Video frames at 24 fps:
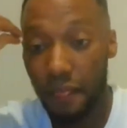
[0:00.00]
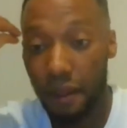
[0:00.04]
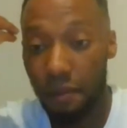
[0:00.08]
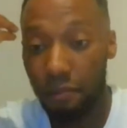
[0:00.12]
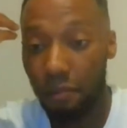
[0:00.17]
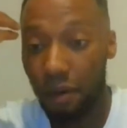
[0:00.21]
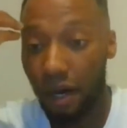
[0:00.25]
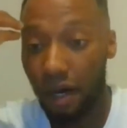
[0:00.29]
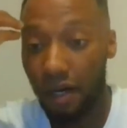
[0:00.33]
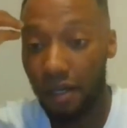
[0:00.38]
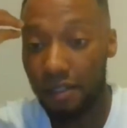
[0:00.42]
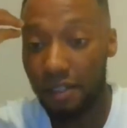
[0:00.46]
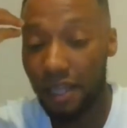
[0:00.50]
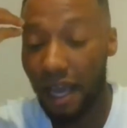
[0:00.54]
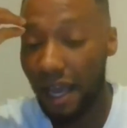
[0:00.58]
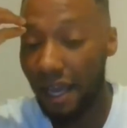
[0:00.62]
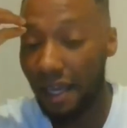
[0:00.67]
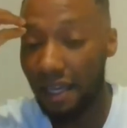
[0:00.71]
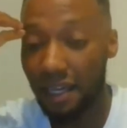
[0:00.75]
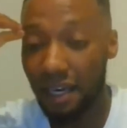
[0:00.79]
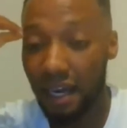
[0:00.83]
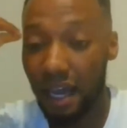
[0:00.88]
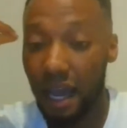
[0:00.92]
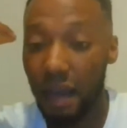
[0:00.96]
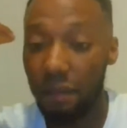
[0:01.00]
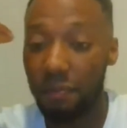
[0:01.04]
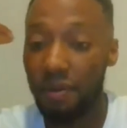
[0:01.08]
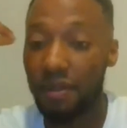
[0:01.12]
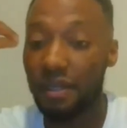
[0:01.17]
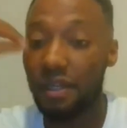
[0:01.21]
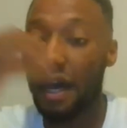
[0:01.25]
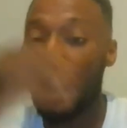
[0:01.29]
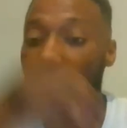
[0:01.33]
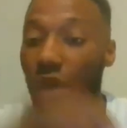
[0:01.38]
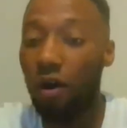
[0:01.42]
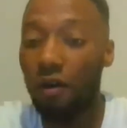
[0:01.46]
But that ain't gonna happen
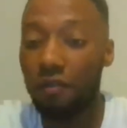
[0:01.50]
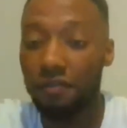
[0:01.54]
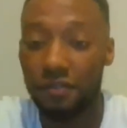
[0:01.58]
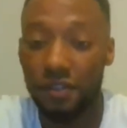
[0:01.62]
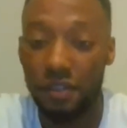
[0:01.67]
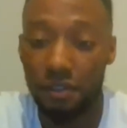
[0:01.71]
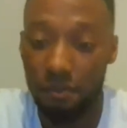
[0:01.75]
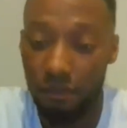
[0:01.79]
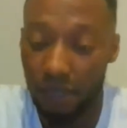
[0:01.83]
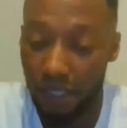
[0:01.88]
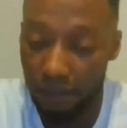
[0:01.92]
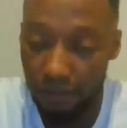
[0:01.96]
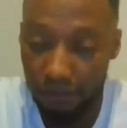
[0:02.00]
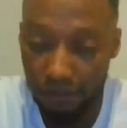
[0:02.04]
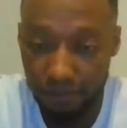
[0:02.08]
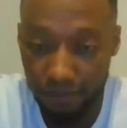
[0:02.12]
that often, man.